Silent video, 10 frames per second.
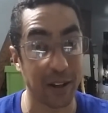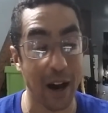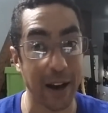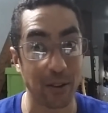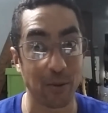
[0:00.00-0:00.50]

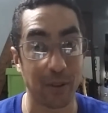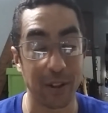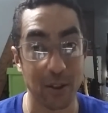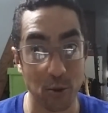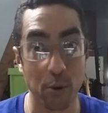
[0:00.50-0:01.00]

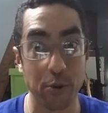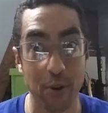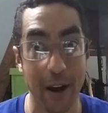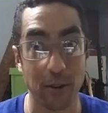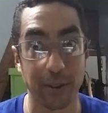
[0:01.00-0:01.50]

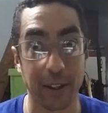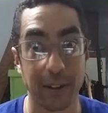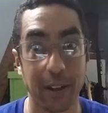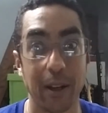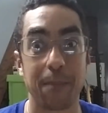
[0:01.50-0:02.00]

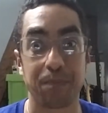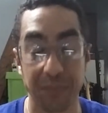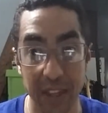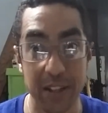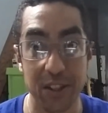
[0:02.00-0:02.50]
Ireland,
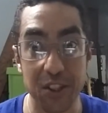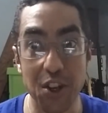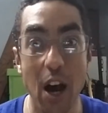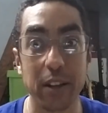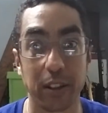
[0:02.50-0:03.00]
and then
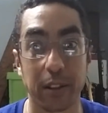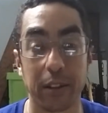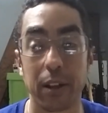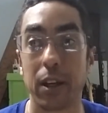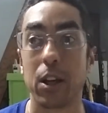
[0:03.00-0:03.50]
Scotland,